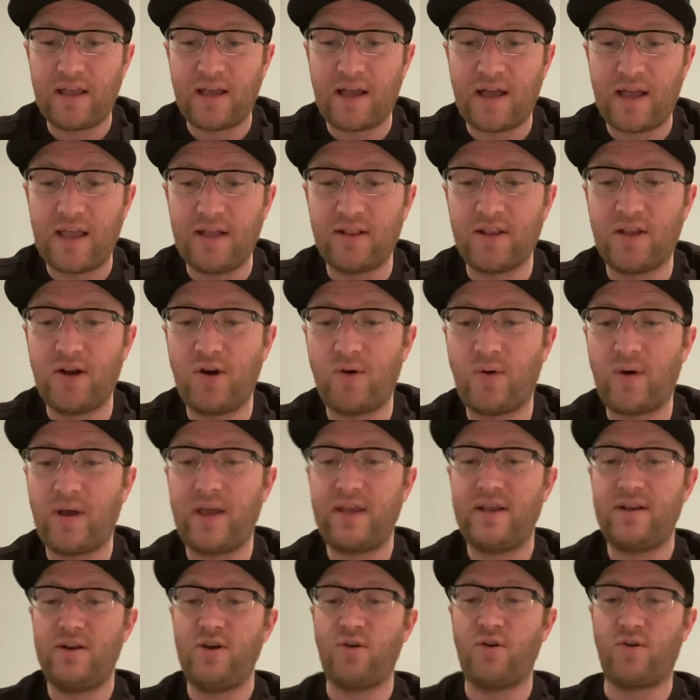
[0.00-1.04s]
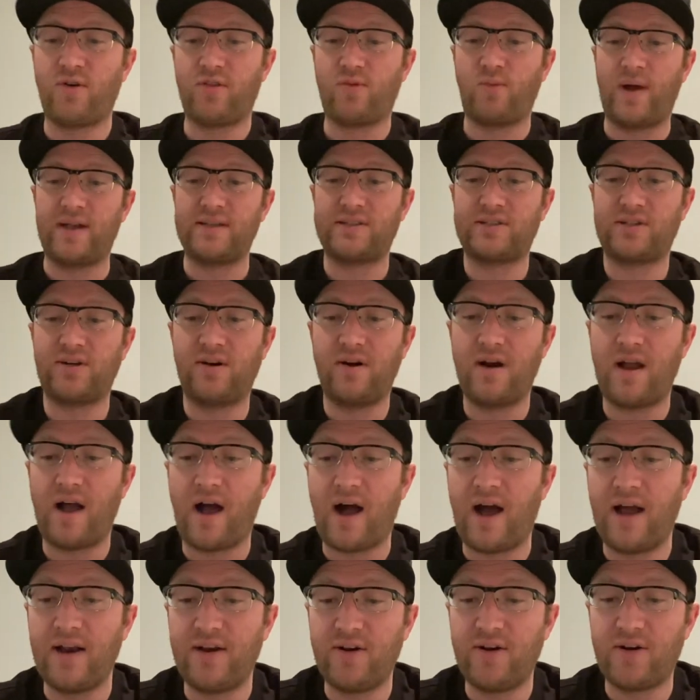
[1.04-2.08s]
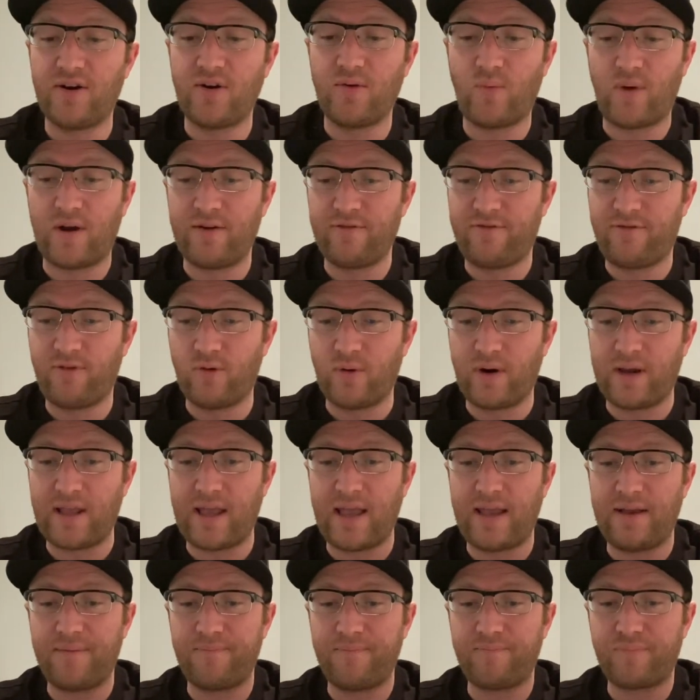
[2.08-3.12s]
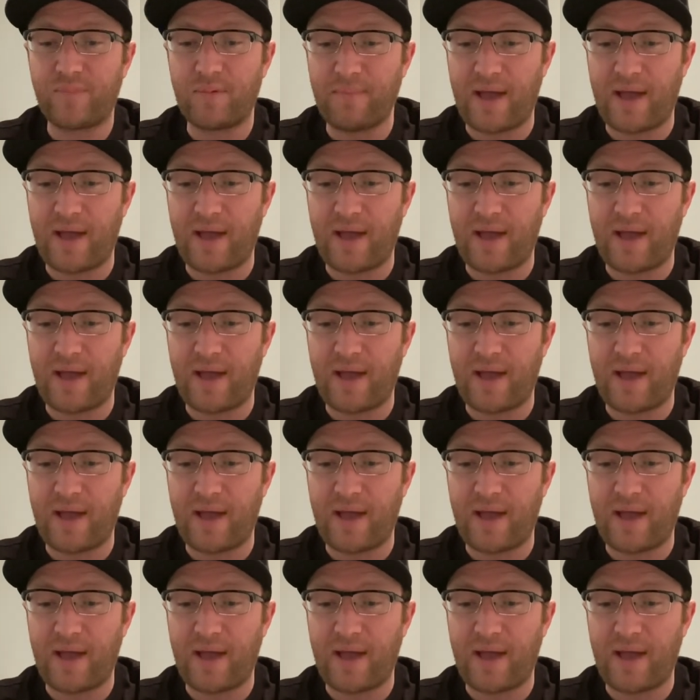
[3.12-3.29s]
Illinois, Northwestern, under 148.